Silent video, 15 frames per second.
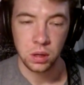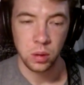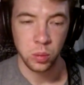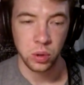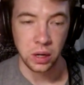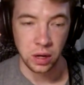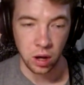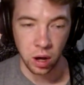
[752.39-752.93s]

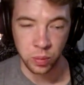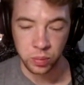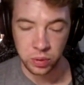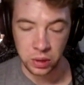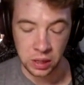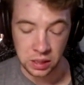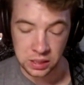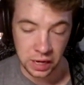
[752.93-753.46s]
playing up
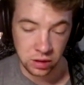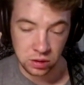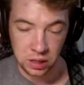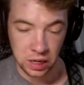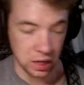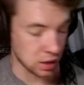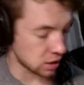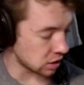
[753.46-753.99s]
and down the
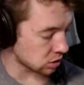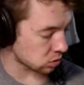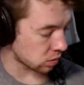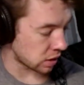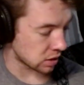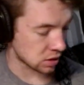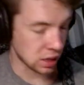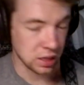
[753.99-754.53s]
neck this
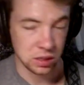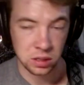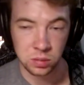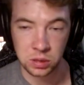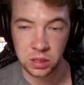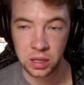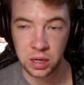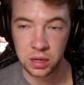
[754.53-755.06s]
way is not
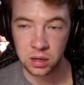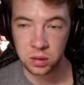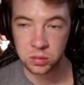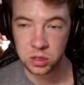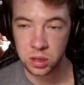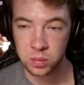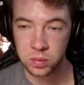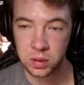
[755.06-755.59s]
something that comes
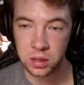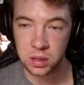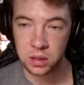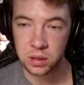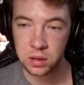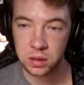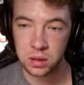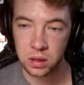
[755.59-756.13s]
up
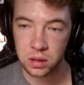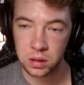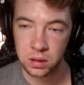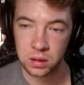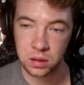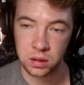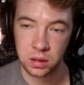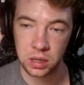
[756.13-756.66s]

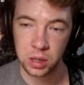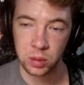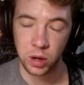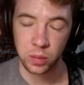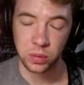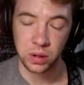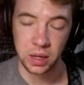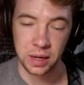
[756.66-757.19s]
in my
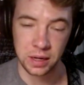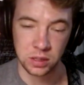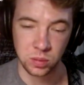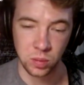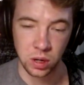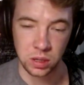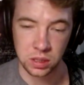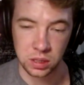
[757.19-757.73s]
playing as
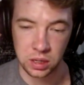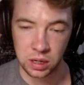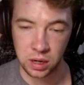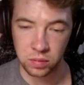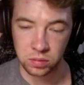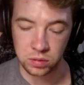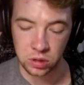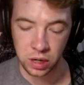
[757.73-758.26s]
much, and
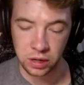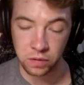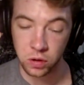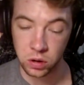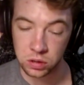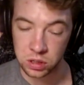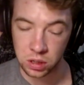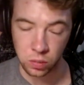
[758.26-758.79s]
I'm trying to
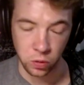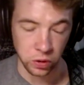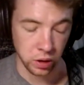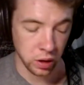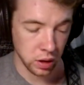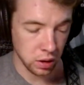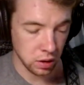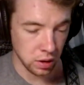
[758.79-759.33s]
focus on it more.
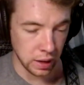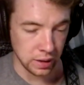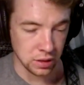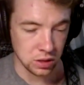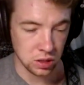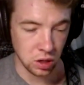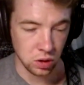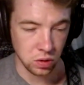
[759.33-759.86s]
And
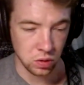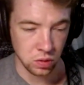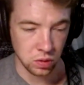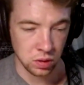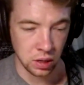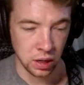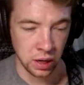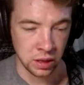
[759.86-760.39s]
so
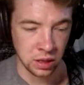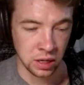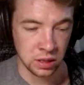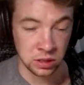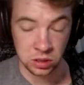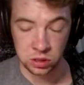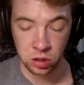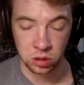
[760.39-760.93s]
I think
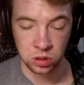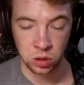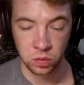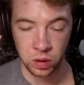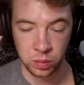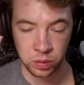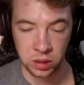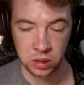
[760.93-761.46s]
this is also
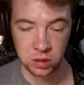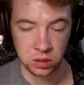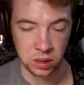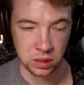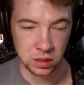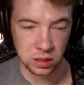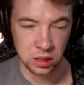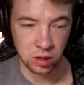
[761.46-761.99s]
why players like
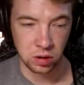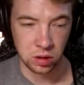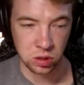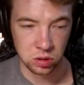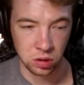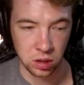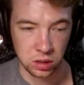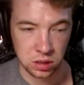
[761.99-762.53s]
Derek
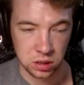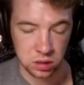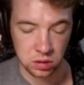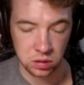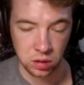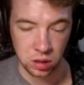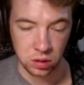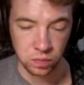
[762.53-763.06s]
Trucks,
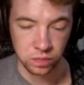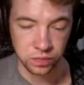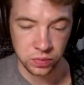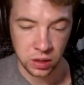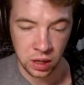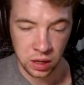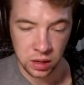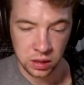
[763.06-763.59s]

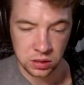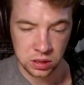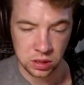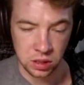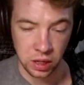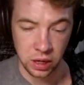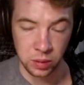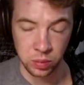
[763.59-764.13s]

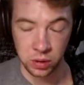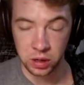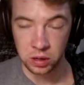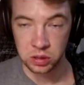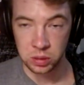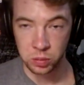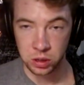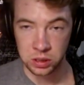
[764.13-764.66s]
slide players
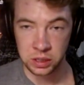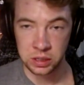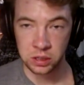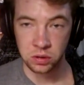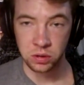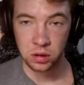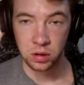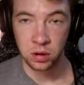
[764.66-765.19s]
in
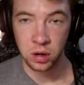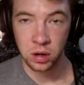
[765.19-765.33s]
particular,